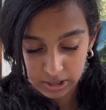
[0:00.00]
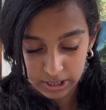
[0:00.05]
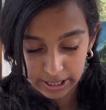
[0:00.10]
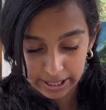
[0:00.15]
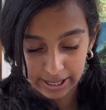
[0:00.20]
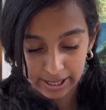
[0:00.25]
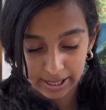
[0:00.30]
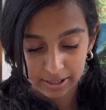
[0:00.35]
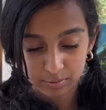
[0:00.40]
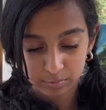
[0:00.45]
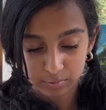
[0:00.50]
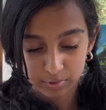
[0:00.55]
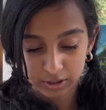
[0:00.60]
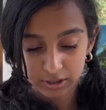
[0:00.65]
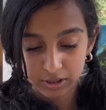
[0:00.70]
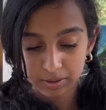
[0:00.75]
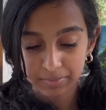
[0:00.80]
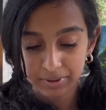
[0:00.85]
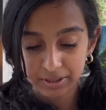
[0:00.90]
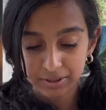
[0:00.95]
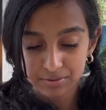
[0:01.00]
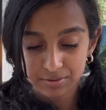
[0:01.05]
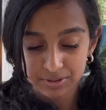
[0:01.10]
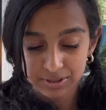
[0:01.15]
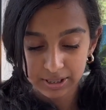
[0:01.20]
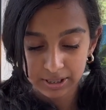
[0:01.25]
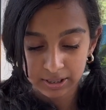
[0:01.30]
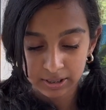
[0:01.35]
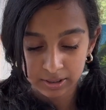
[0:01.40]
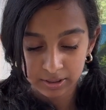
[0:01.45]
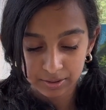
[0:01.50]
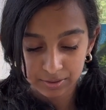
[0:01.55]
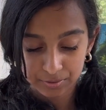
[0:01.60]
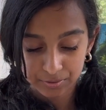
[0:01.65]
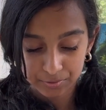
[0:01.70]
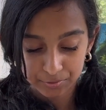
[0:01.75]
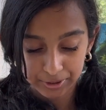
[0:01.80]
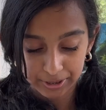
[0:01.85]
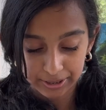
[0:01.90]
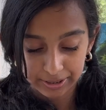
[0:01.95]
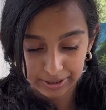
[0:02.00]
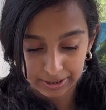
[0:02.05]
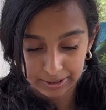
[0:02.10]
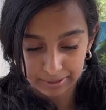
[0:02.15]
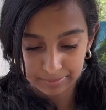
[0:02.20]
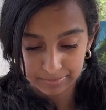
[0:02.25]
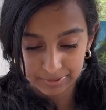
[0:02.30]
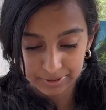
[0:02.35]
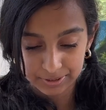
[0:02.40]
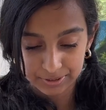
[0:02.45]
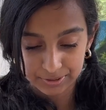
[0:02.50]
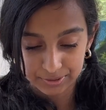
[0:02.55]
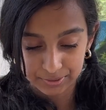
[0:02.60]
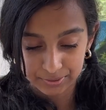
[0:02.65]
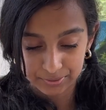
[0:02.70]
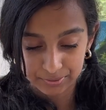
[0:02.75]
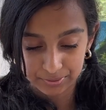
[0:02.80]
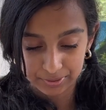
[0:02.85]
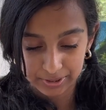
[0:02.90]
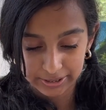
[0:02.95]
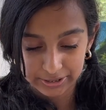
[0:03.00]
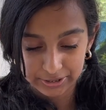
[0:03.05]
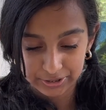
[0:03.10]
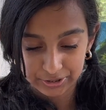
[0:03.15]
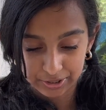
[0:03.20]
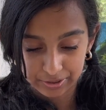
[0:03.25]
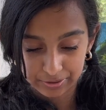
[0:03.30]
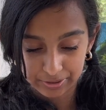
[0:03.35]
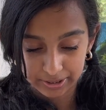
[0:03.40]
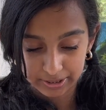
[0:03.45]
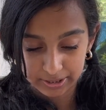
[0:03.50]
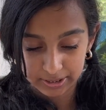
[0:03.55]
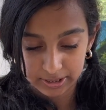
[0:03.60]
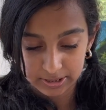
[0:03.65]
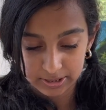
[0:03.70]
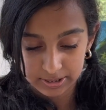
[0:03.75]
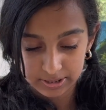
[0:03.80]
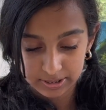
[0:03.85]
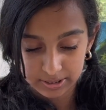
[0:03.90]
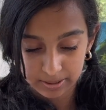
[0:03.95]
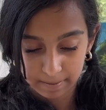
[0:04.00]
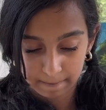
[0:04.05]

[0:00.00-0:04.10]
And we're going to be using 3 themes. So let's generate these.